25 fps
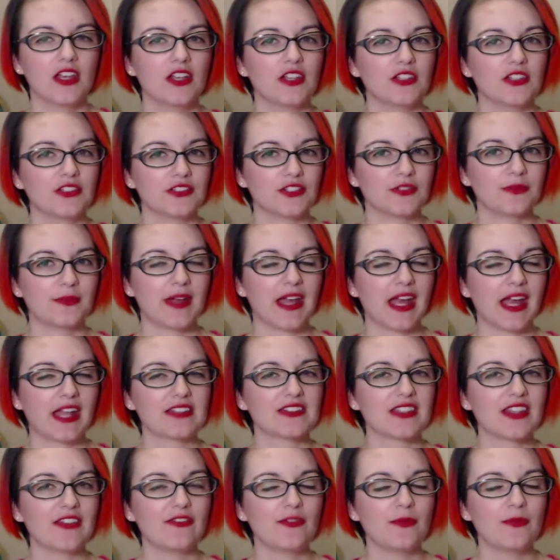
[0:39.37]
So patch
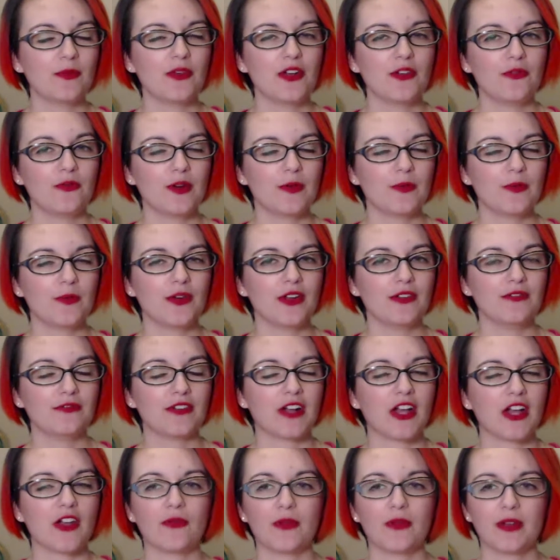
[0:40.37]

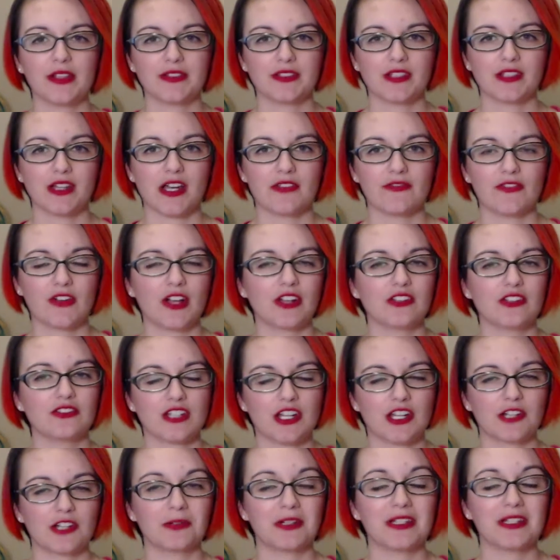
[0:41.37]
7.1.5 went live on
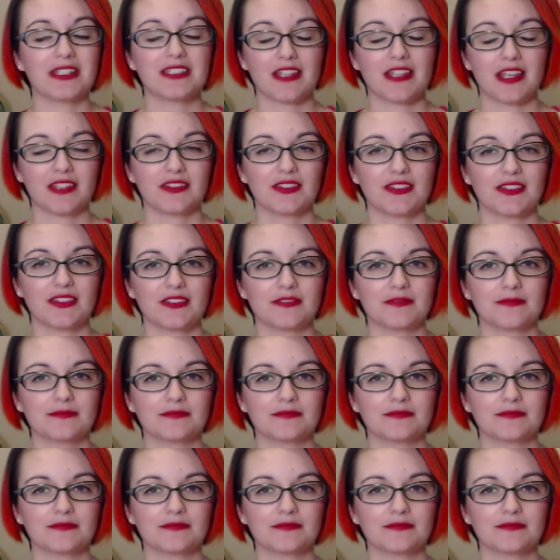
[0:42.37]
January 10th.